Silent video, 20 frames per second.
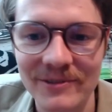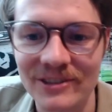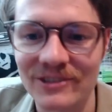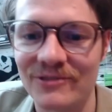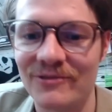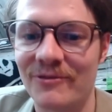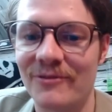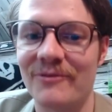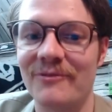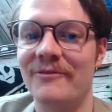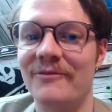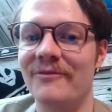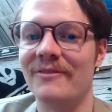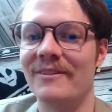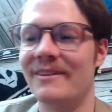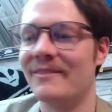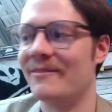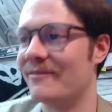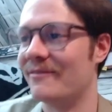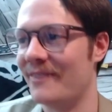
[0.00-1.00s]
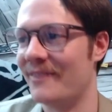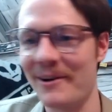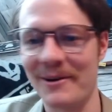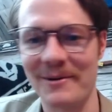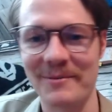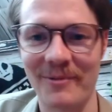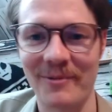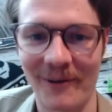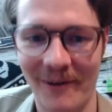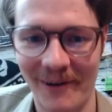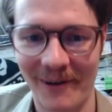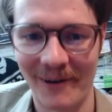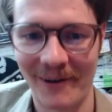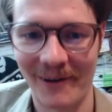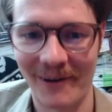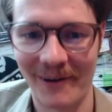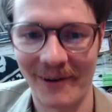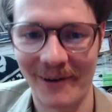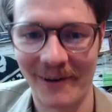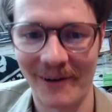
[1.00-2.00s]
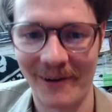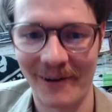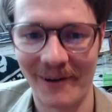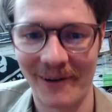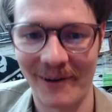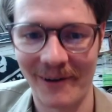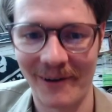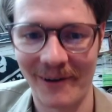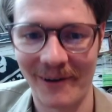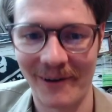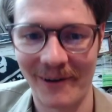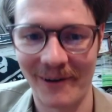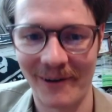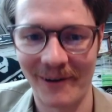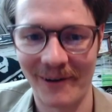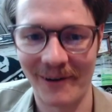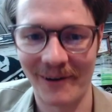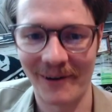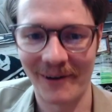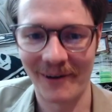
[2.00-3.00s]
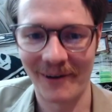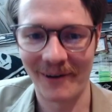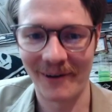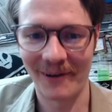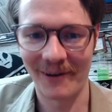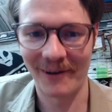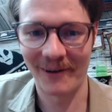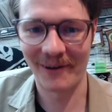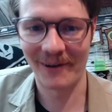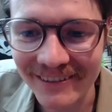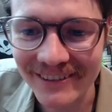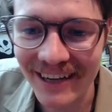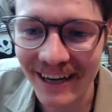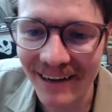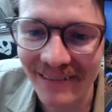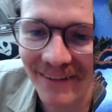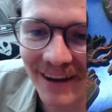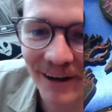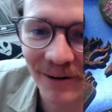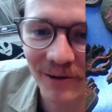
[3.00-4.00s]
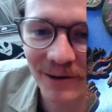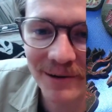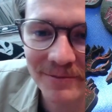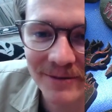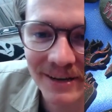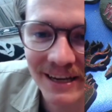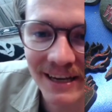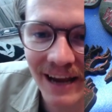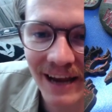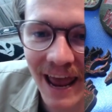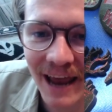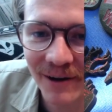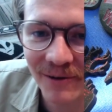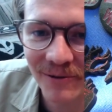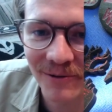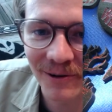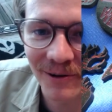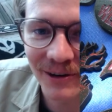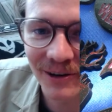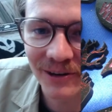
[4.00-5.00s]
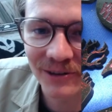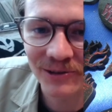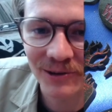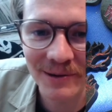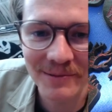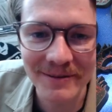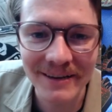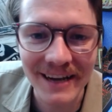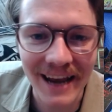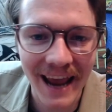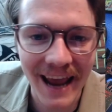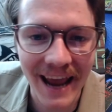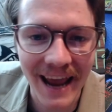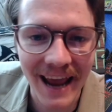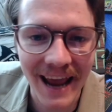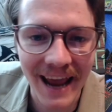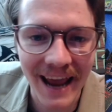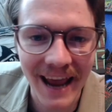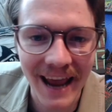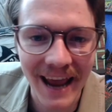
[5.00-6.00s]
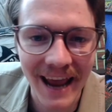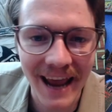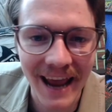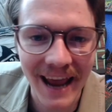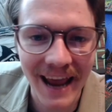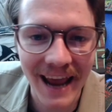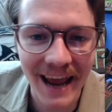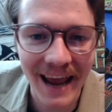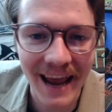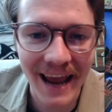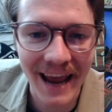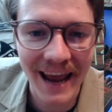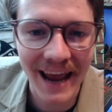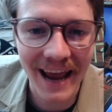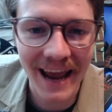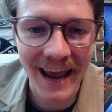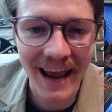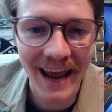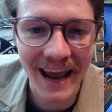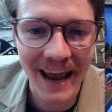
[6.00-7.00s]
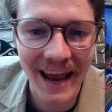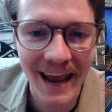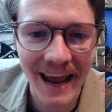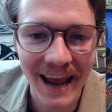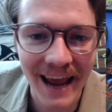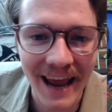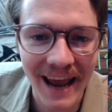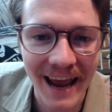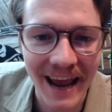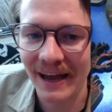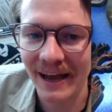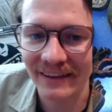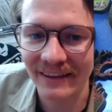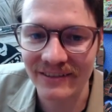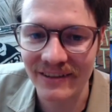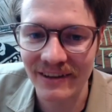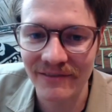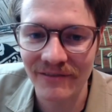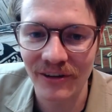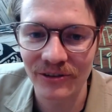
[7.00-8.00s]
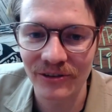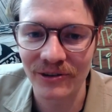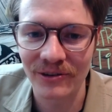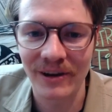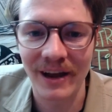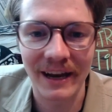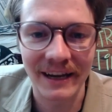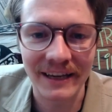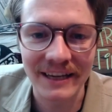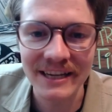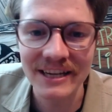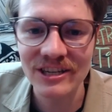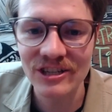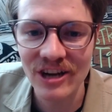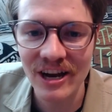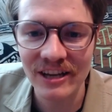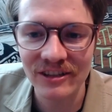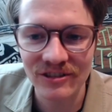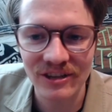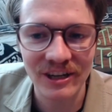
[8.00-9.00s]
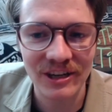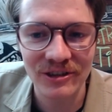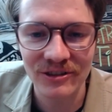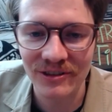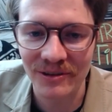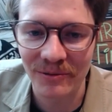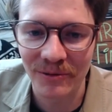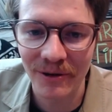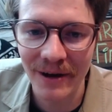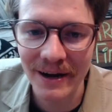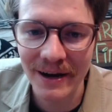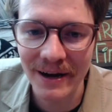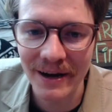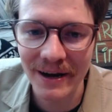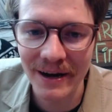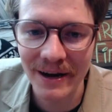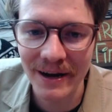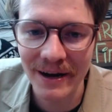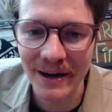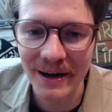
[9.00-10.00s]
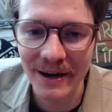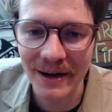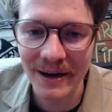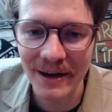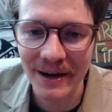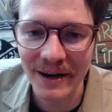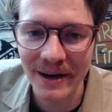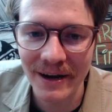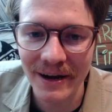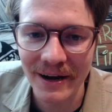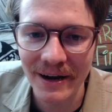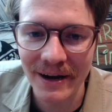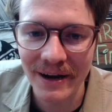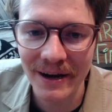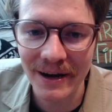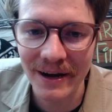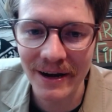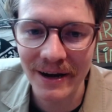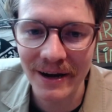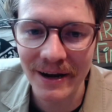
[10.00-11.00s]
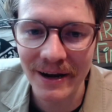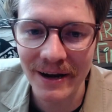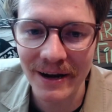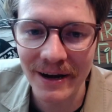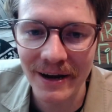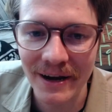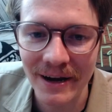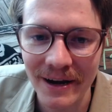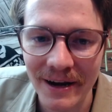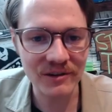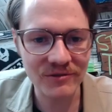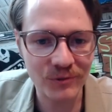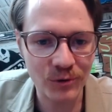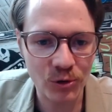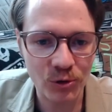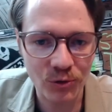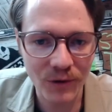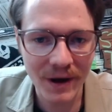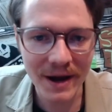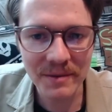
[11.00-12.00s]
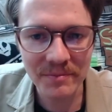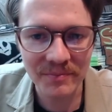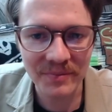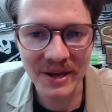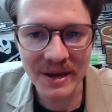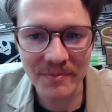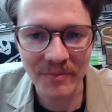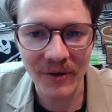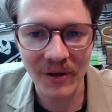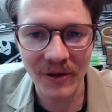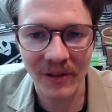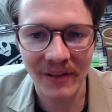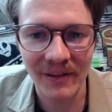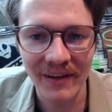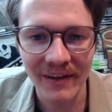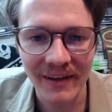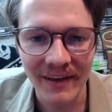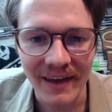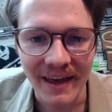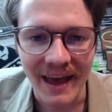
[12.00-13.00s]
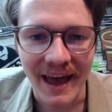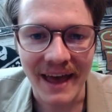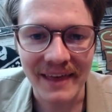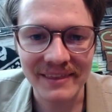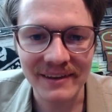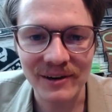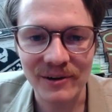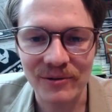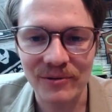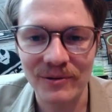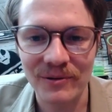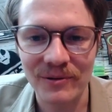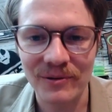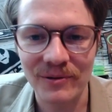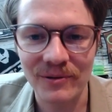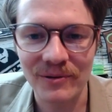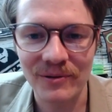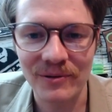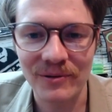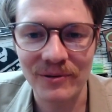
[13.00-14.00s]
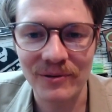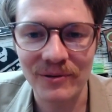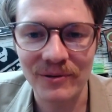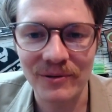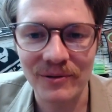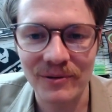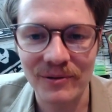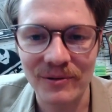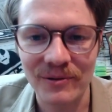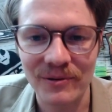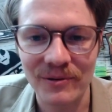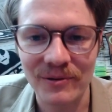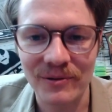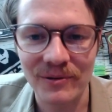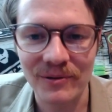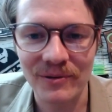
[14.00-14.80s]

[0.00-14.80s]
just very poor. But check them out, Cryptid Headquarters, Cryptid HQ. These incredible plaques. They've also got keychain stickers, some great designs. Check them out there. I had so many great people at the Cryptid, at the